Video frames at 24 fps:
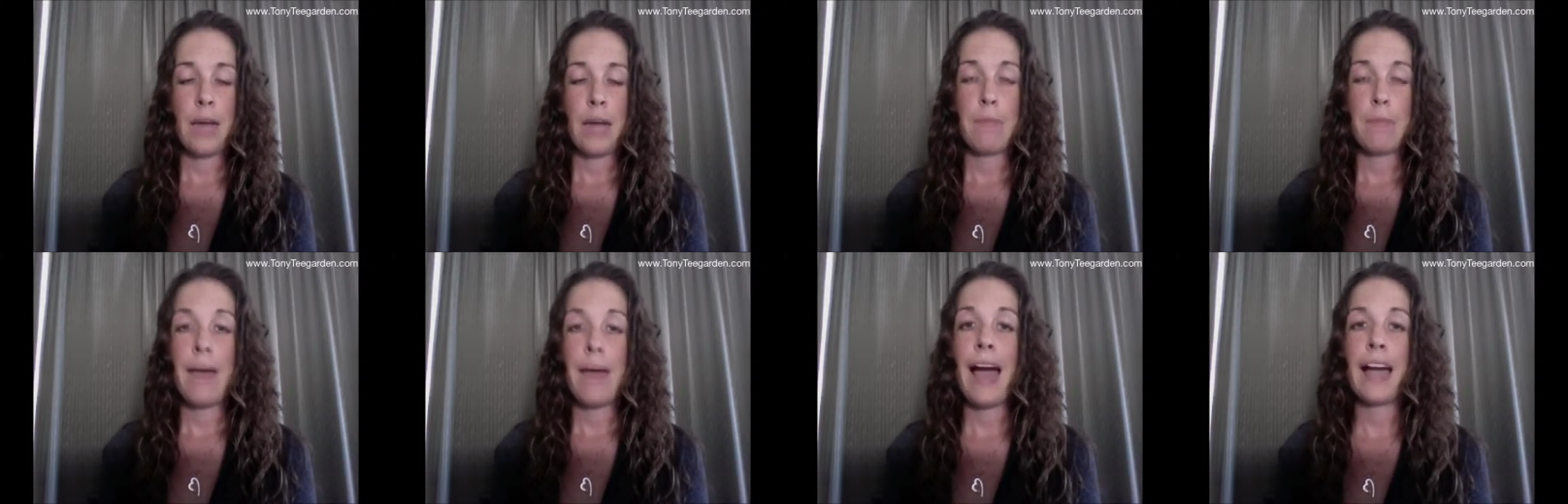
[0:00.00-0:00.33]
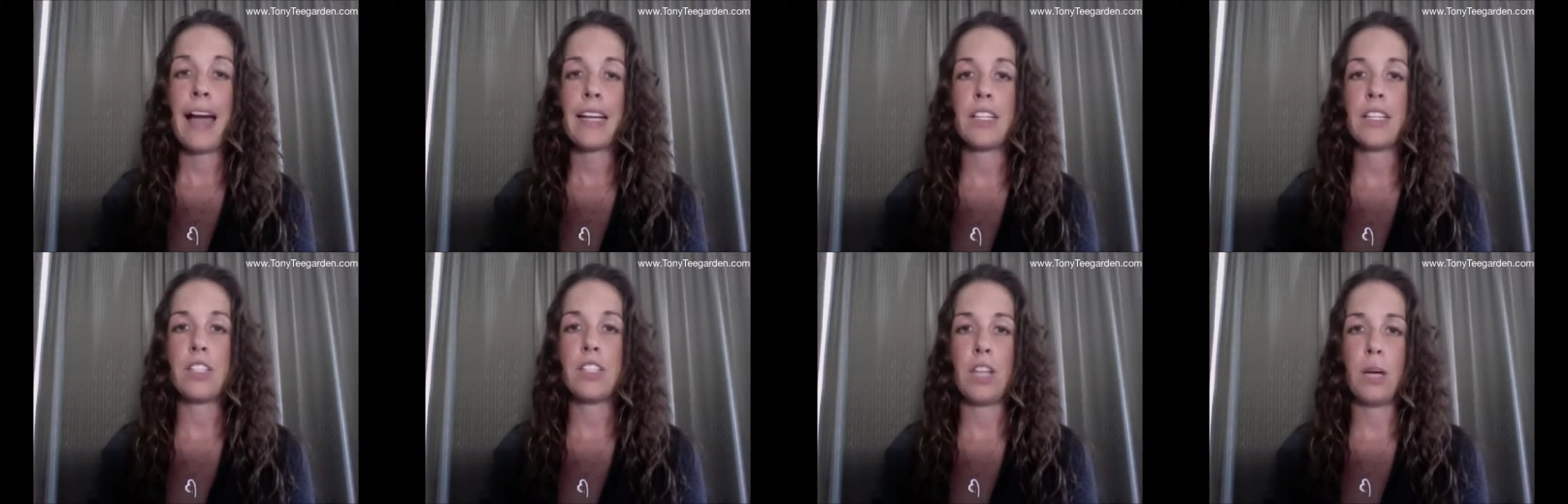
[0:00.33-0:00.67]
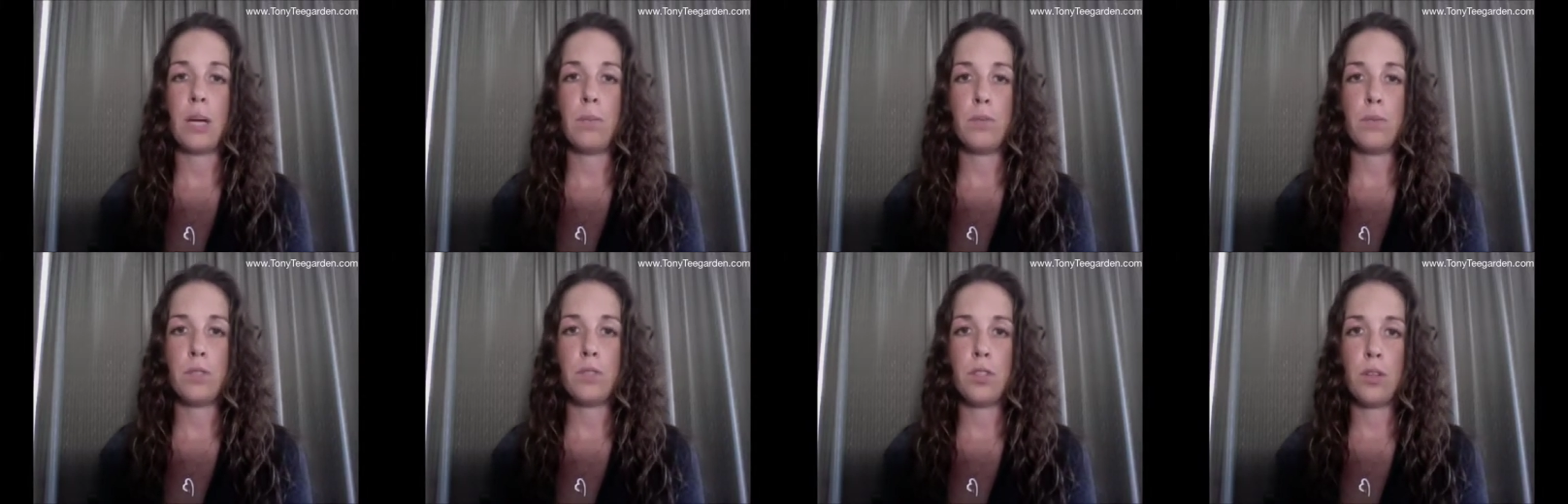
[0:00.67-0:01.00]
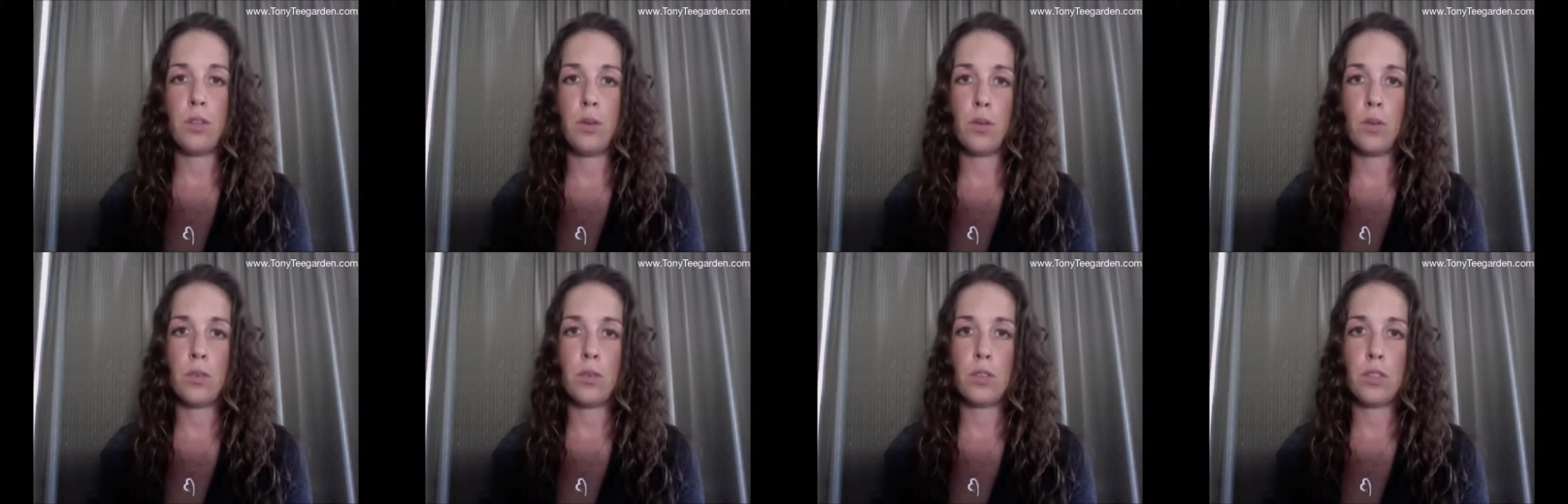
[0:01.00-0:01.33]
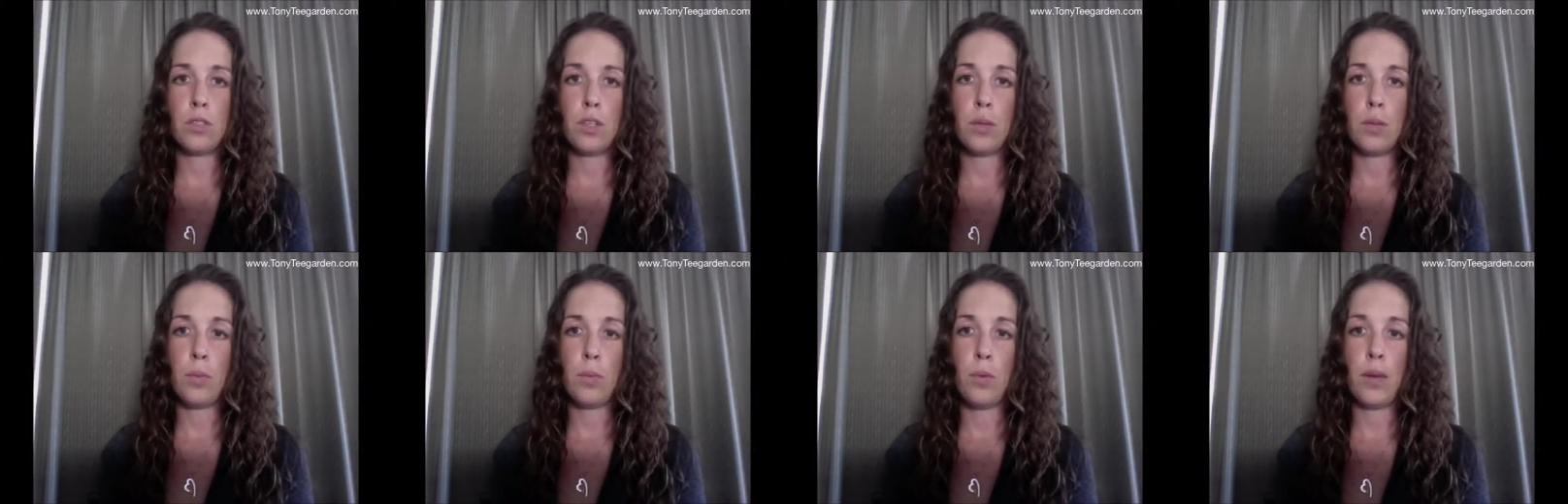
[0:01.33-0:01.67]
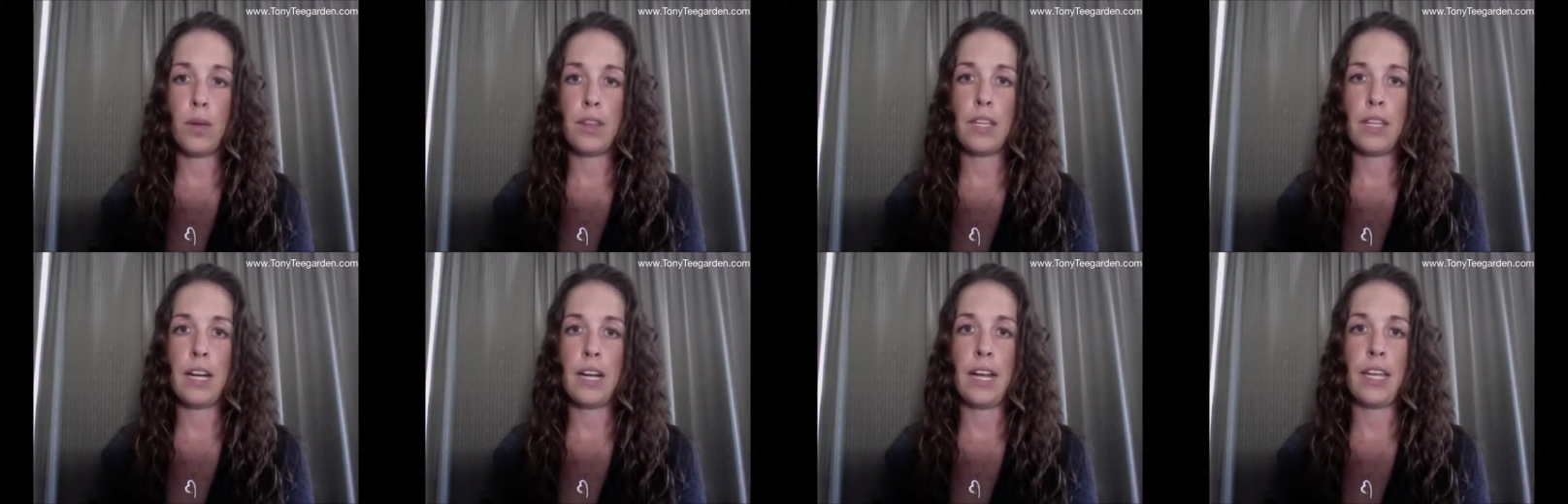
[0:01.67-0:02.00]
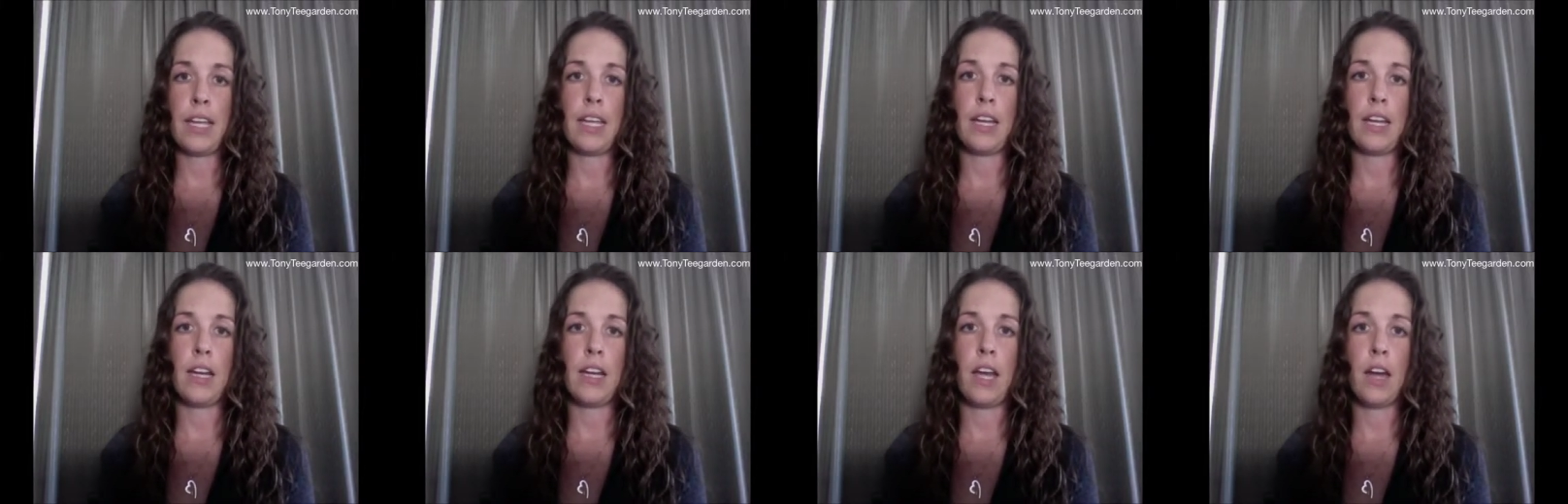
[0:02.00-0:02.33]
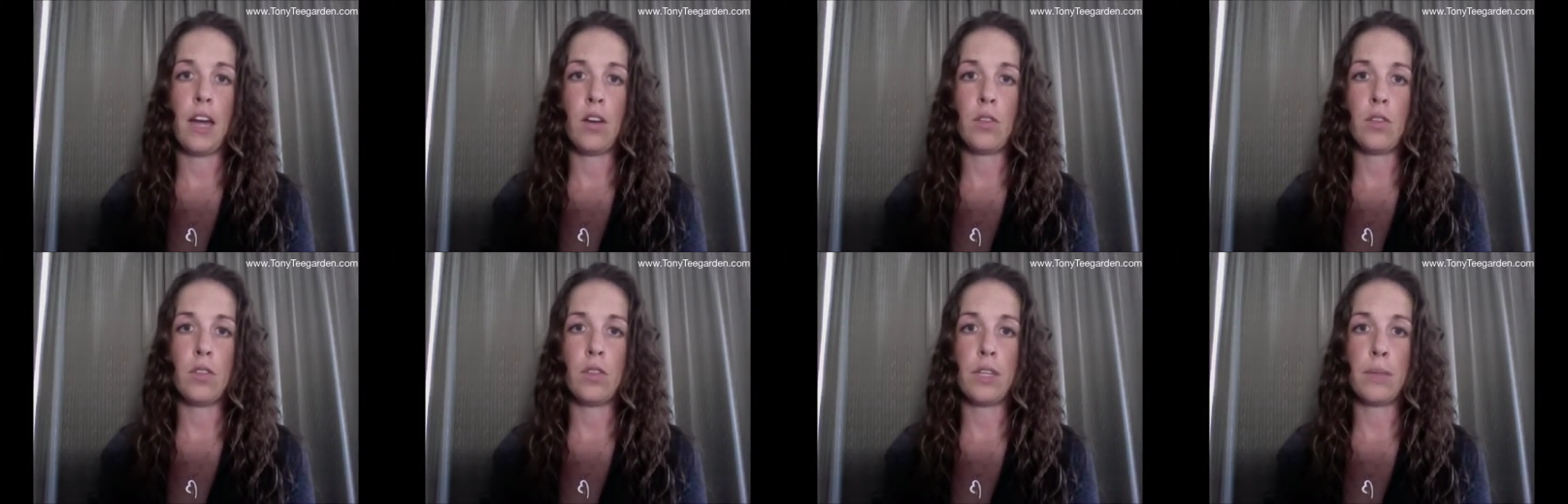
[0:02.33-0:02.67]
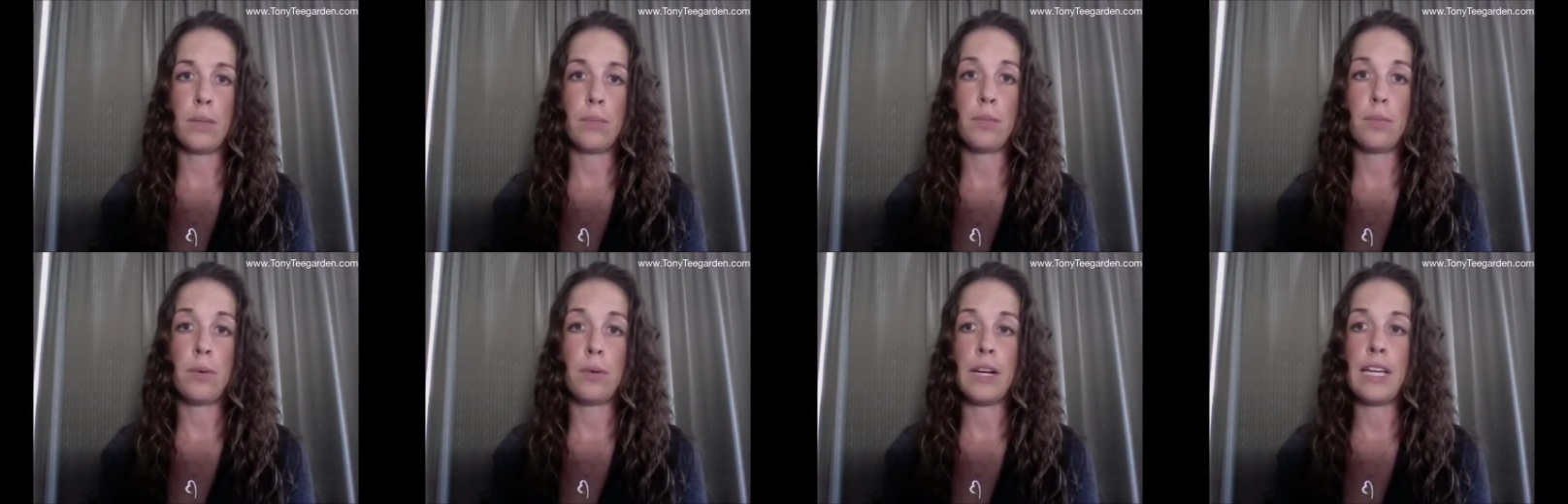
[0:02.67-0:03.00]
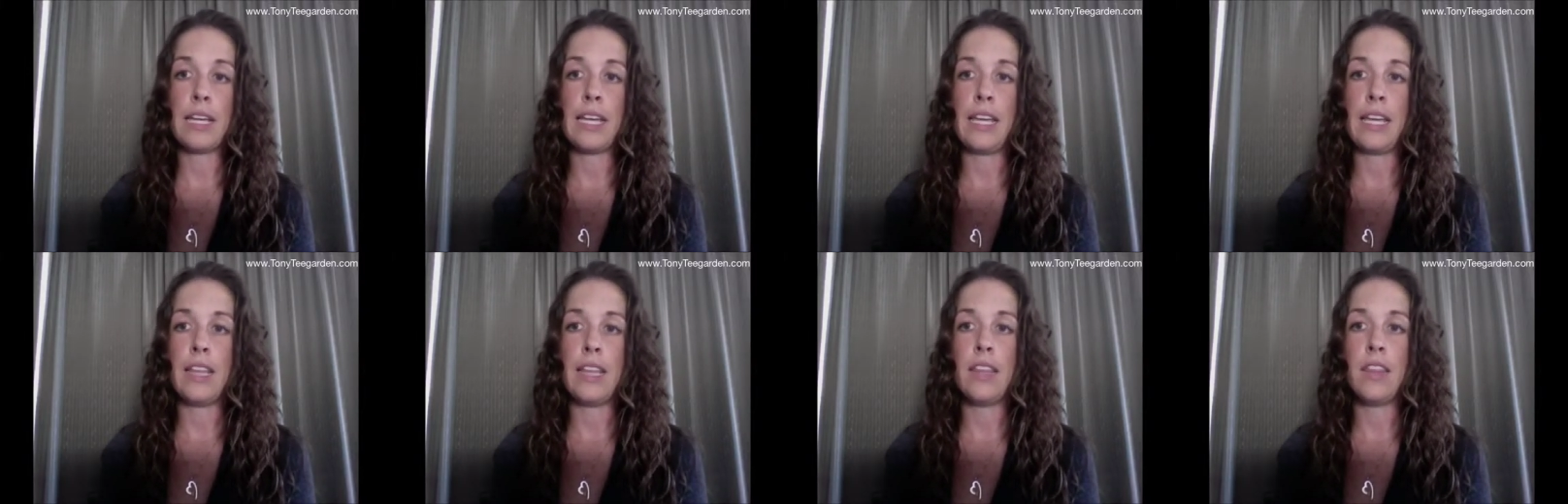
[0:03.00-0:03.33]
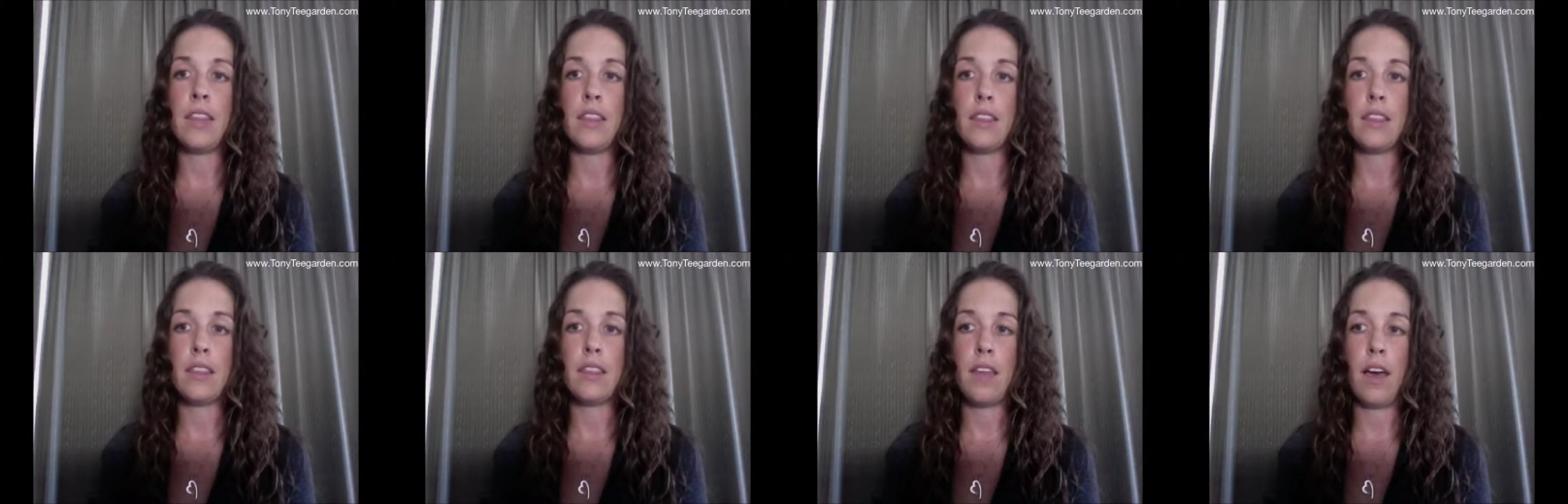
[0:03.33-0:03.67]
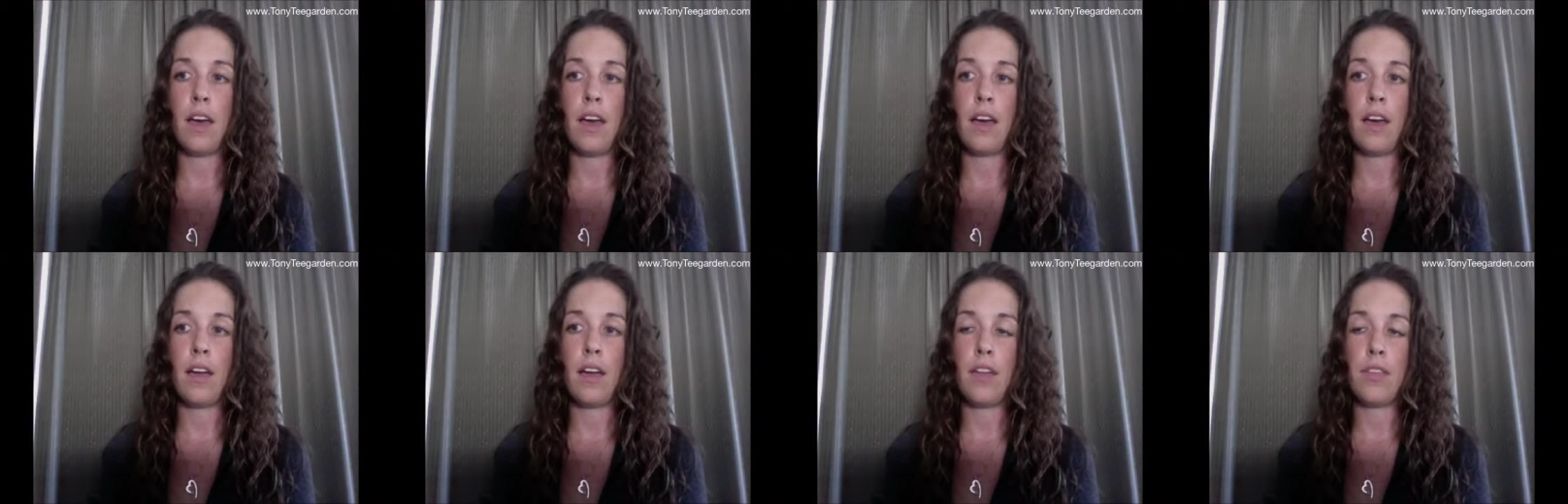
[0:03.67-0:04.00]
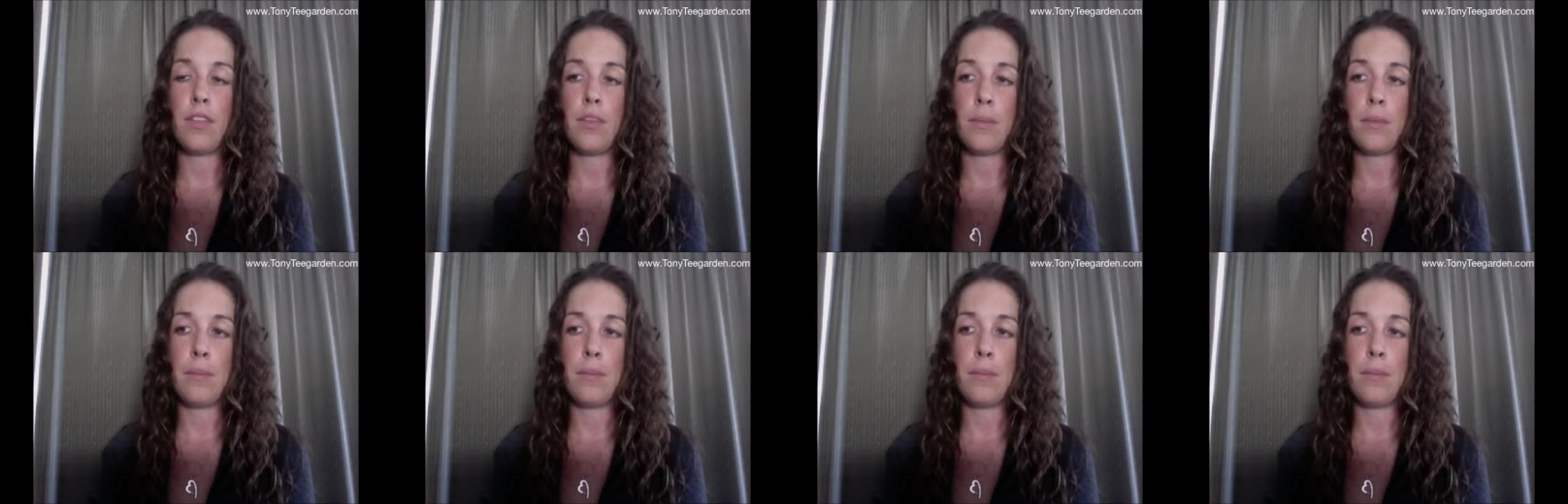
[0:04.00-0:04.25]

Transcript: package up to the point that I can not only bring in the